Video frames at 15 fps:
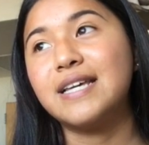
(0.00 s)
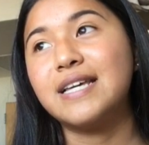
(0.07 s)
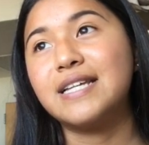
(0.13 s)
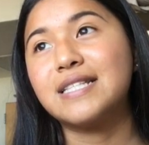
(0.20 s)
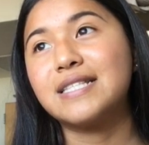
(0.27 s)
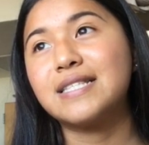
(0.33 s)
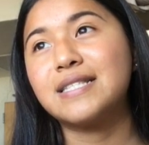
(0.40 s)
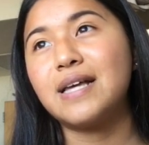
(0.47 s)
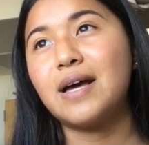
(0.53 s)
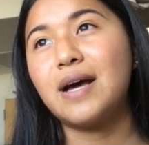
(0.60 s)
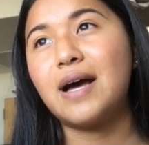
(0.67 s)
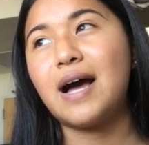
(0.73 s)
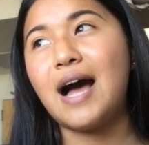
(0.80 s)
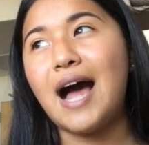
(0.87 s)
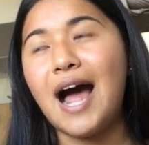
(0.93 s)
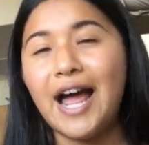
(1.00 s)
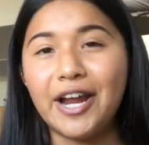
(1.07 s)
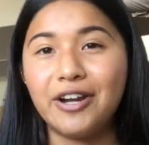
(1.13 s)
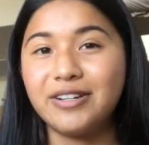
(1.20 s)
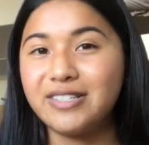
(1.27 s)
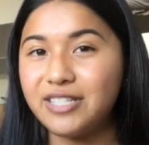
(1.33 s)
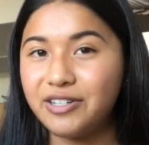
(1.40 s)
it's a
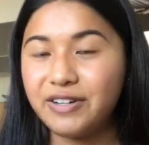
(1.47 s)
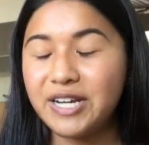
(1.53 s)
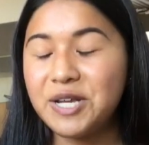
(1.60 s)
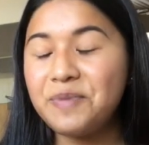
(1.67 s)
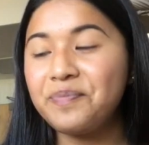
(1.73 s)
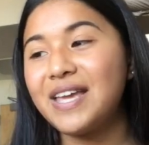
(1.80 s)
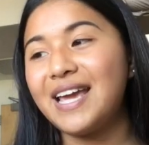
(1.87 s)
higher degree.